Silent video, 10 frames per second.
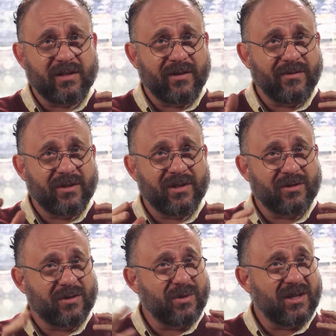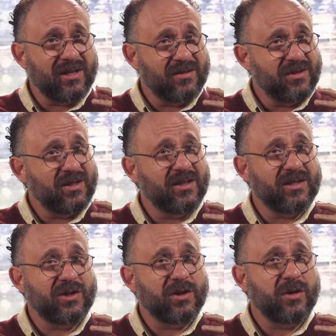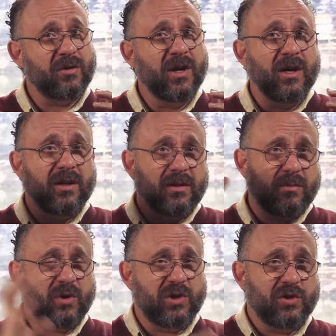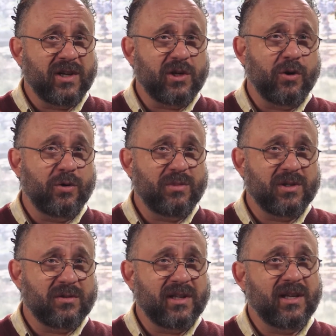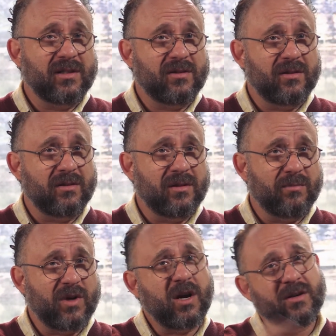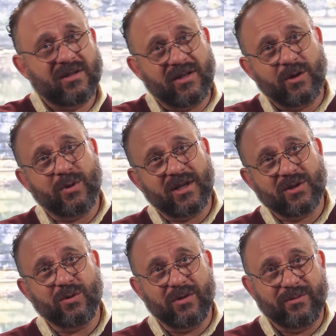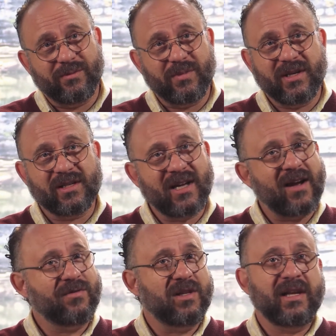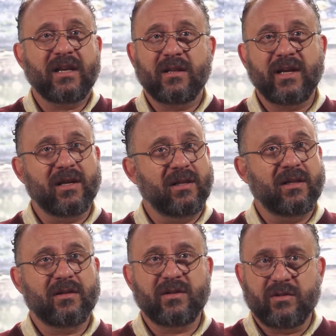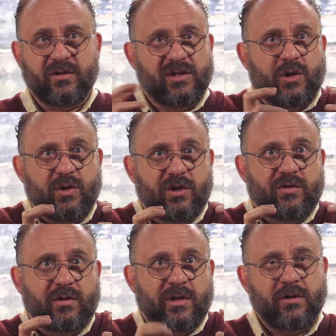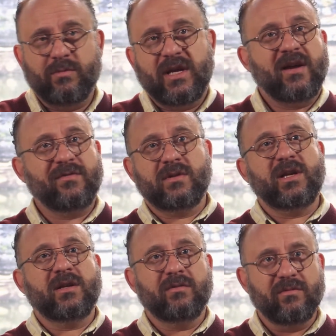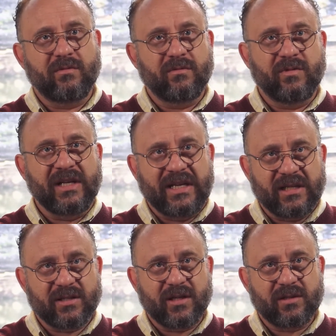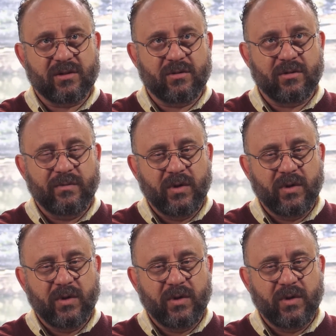Like, for instance, there's been lots of studies that show the most strict homes, those kids are the hardest to deal with at school because they have to they're so controlled at home, they have to release at school.